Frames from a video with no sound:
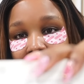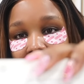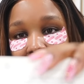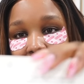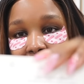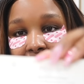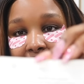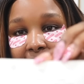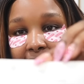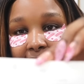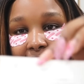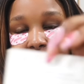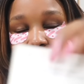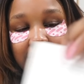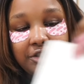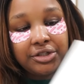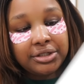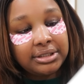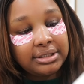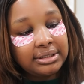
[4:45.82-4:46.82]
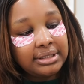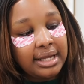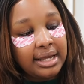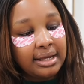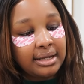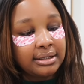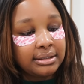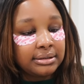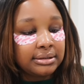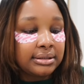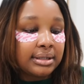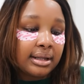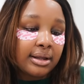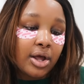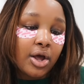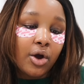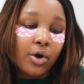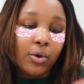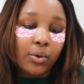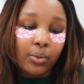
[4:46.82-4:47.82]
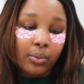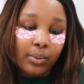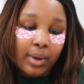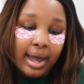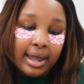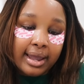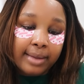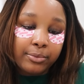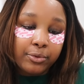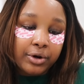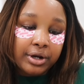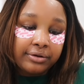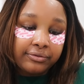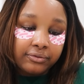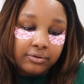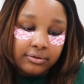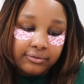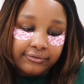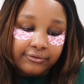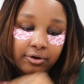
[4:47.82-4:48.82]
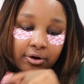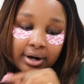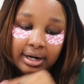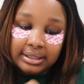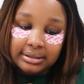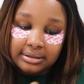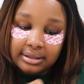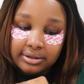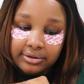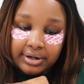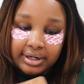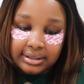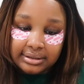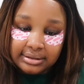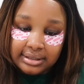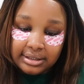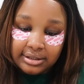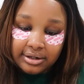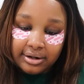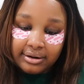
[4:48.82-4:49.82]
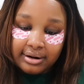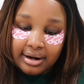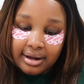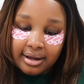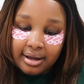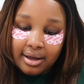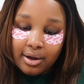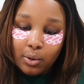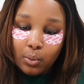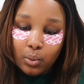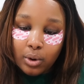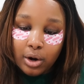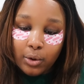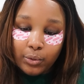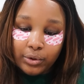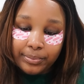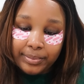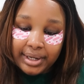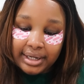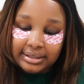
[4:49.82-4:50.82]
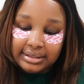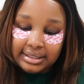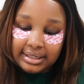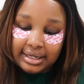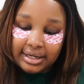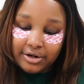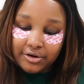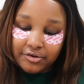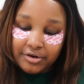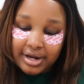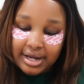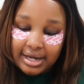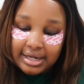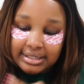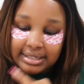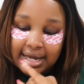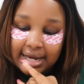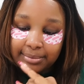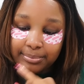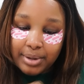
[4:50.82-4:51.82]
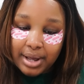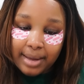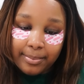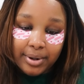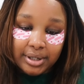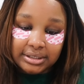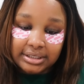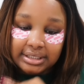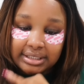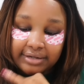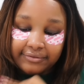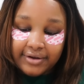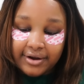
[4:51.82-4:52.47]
and it just says I am grateful for, etc., etc. What would make today great, and a positive